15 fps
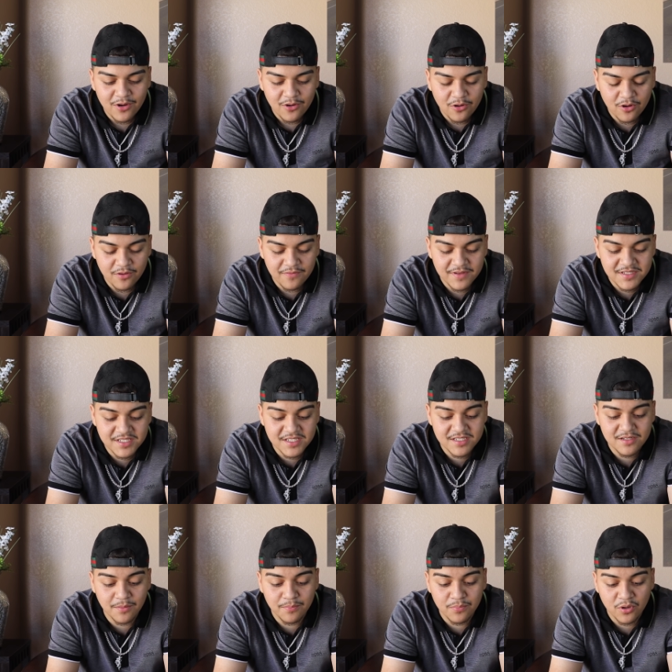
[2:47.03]
or if it's
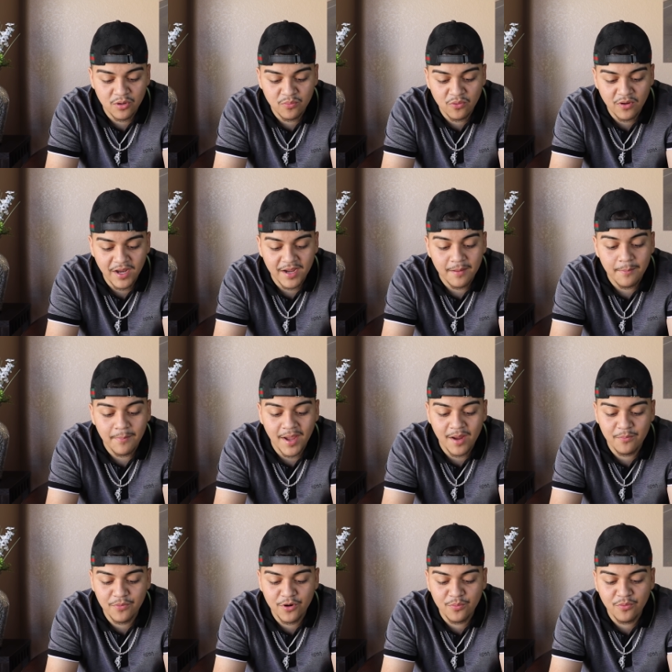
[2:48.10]
just a purple, like
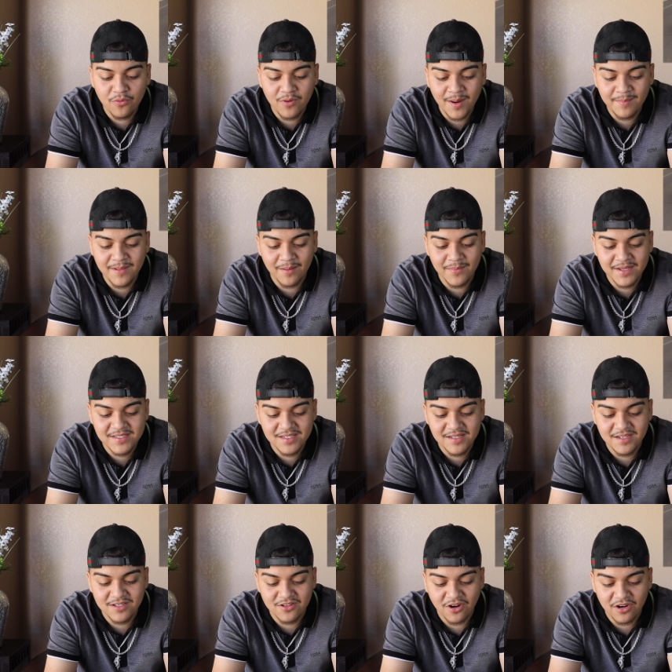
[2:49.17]
matte purple wrap that makes it
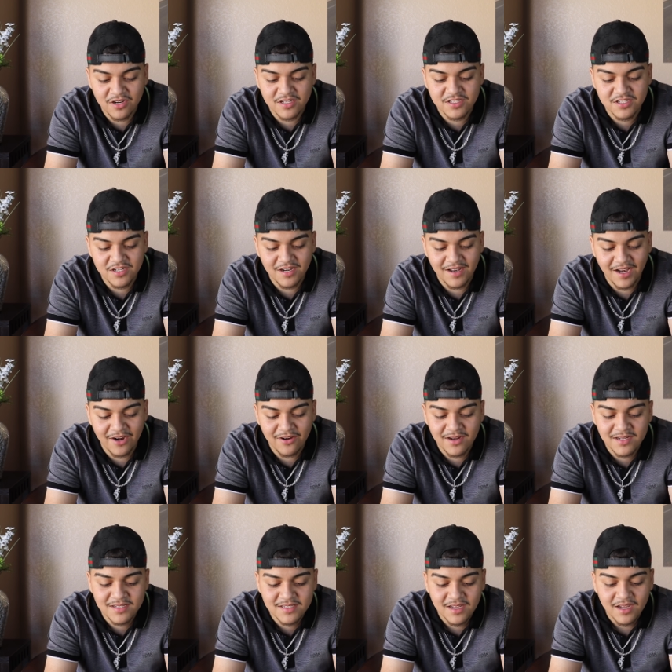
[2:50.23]
look dark in certain
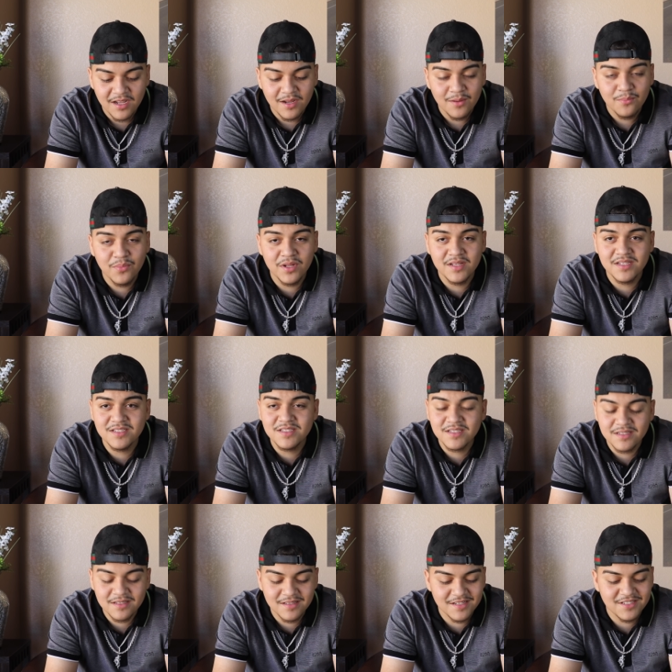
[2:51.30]
areas. But this
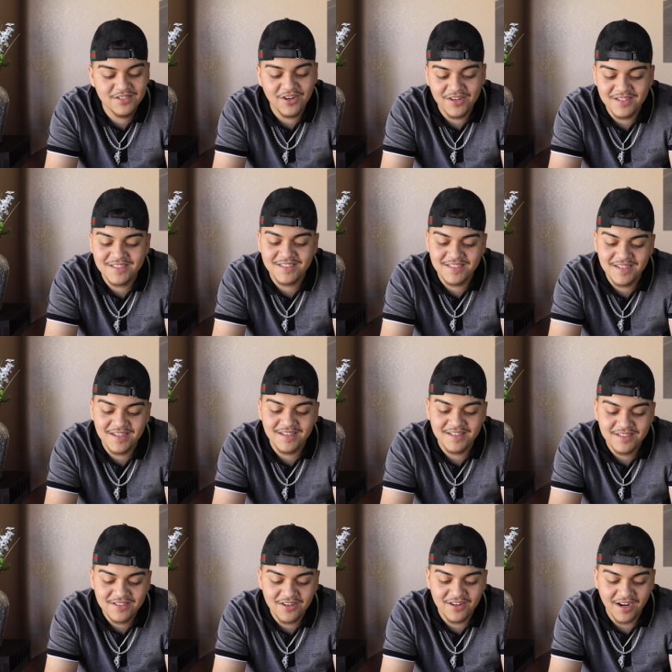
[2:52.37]
this car is sick.
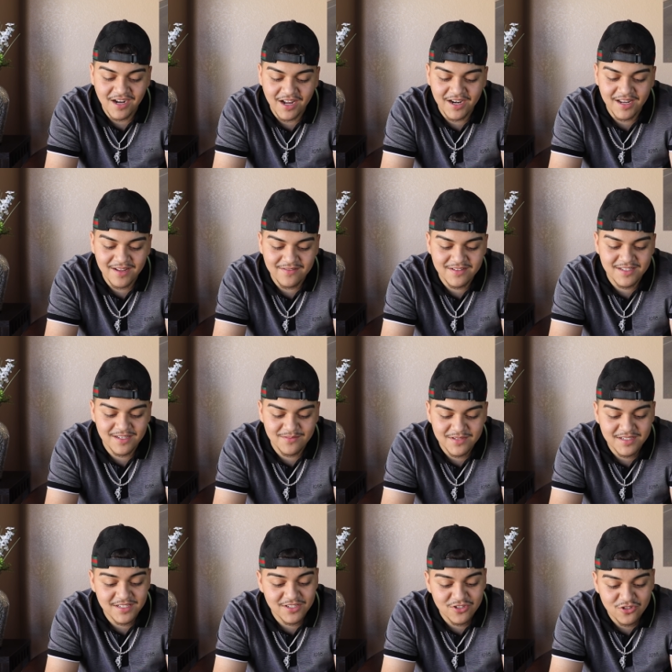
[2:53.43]
This car, I gotta give it to him.
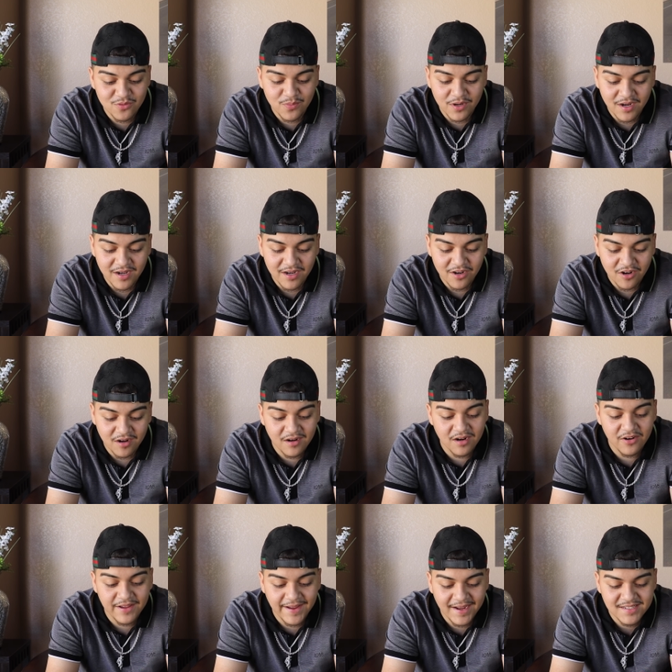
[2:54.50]
It's a super clean car, how
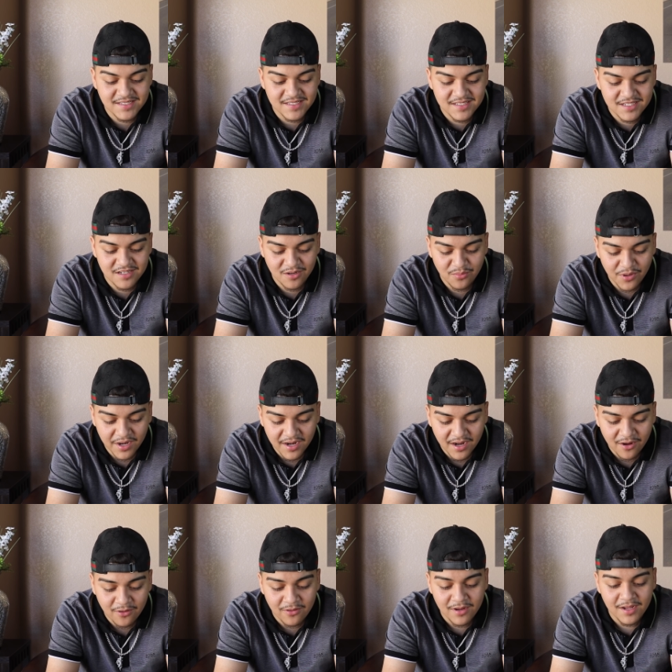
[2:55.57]
he has it set up right
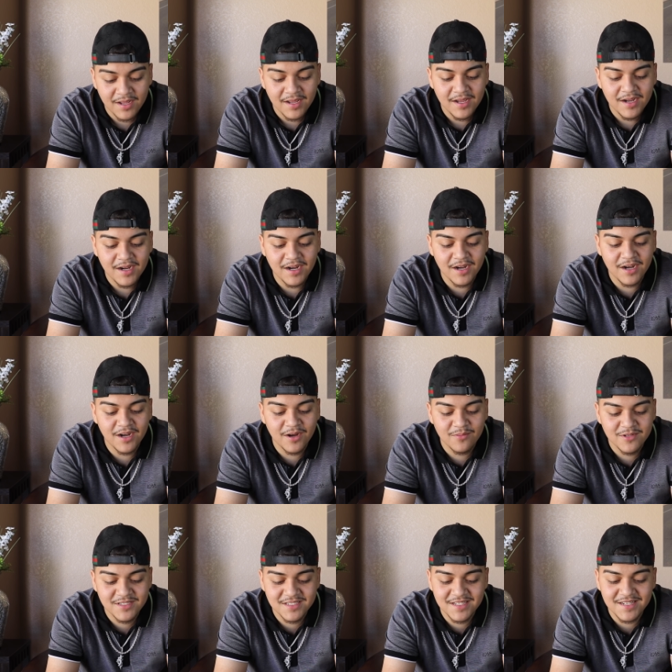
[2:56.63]
now. Um,
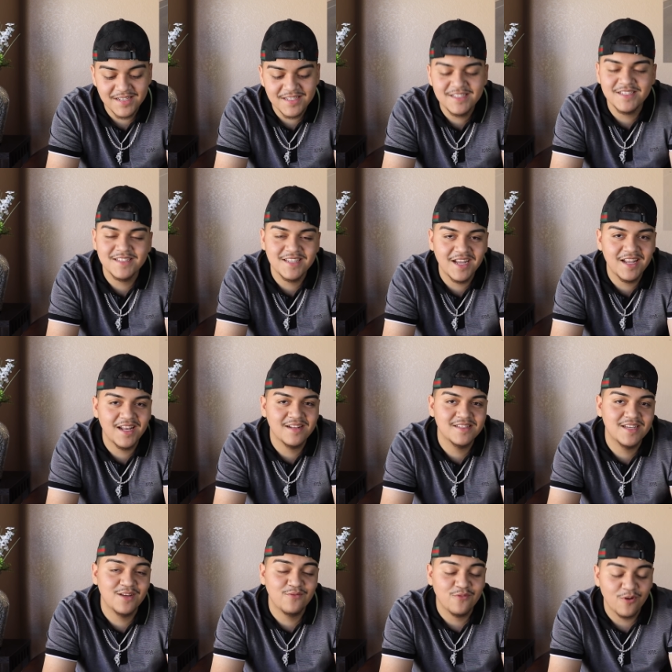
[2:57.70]
this is an easy 10 out of
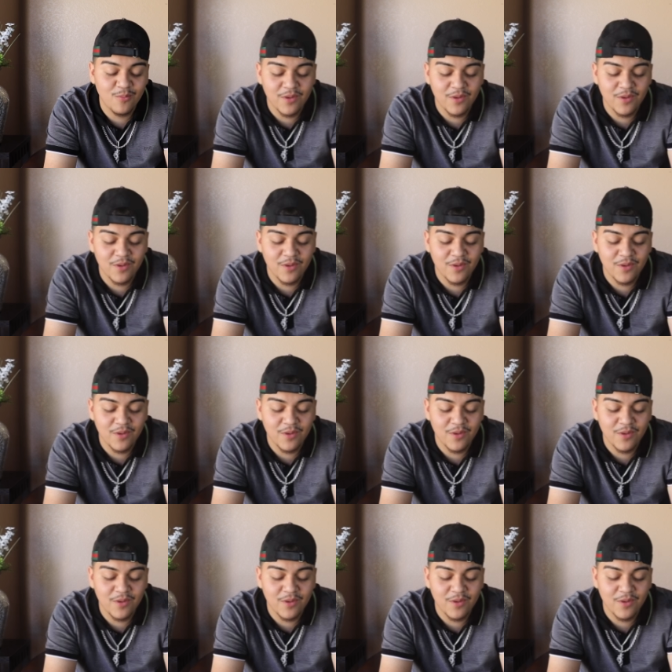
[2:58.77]
10 for